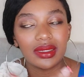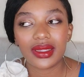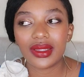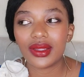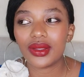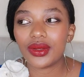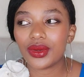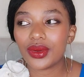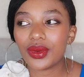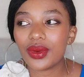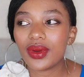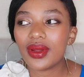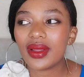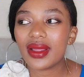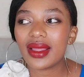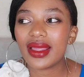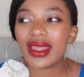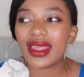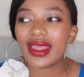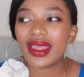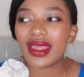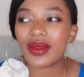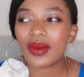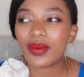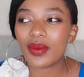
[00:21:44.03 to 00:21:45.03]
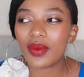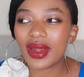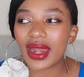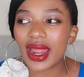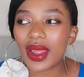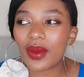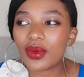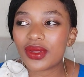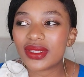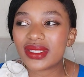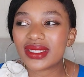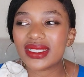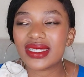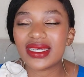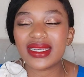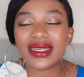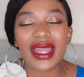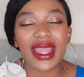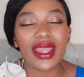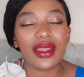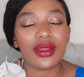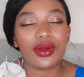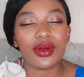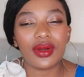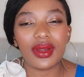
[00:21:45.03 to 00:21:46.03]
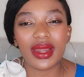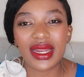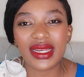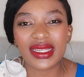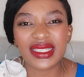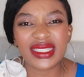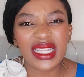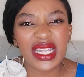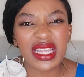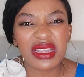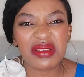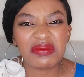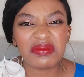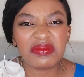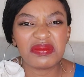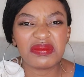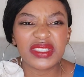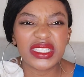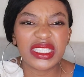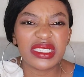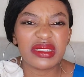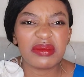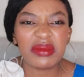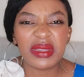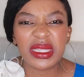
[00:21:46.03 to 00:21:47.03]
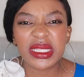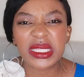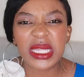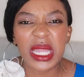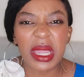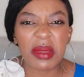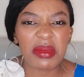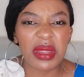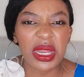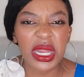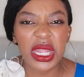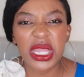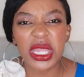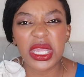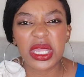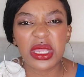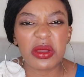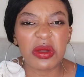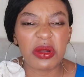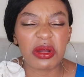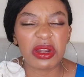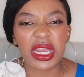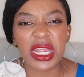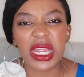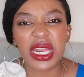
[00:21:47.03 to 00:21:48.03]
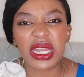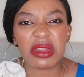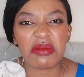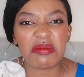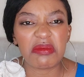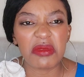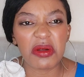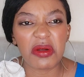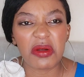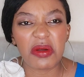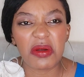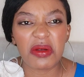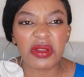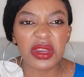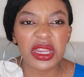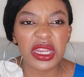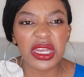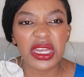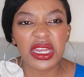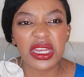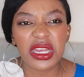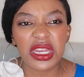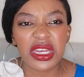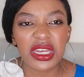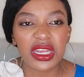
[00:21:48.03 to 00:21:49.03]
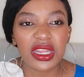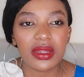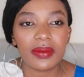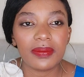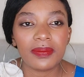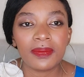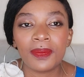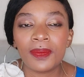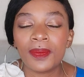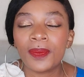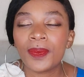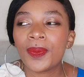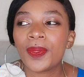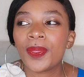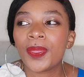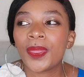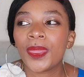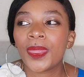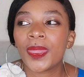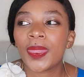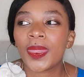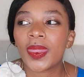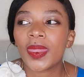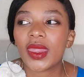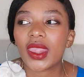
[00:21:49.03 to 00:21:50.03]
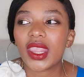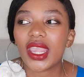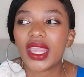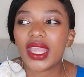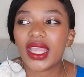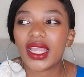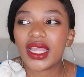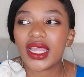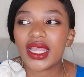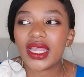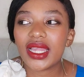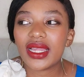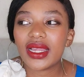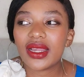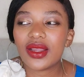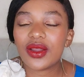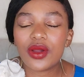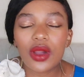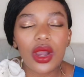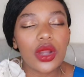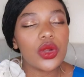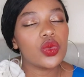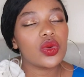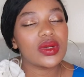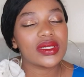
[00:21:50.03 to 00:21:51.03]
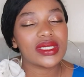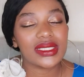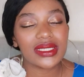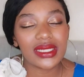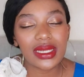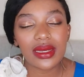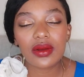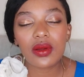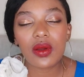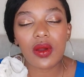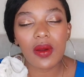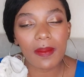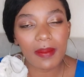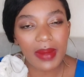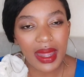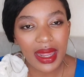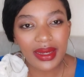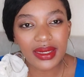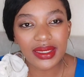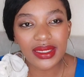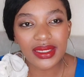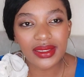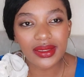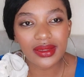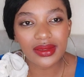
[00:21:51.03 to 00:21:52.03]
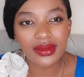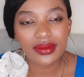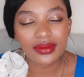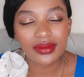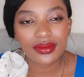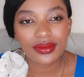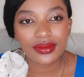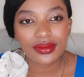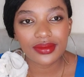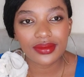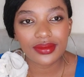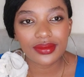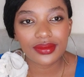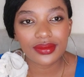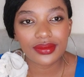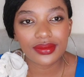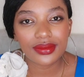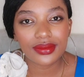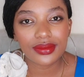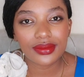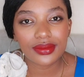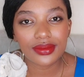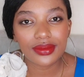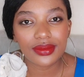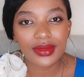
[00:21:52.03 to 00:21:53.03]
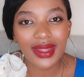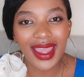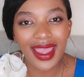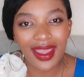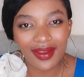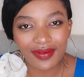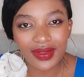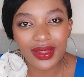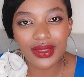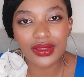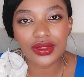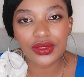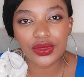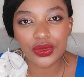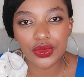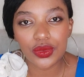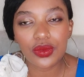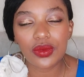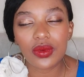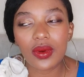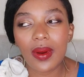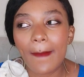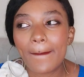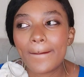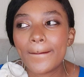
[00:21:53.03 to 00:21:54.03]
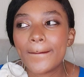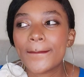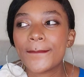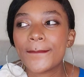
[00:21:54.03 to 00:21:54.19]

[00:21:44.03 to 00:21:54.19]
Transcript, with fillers: you know, when I was denying God and saying, mm, me see, I'm in God anymore. Eh, God was still commanding heavens to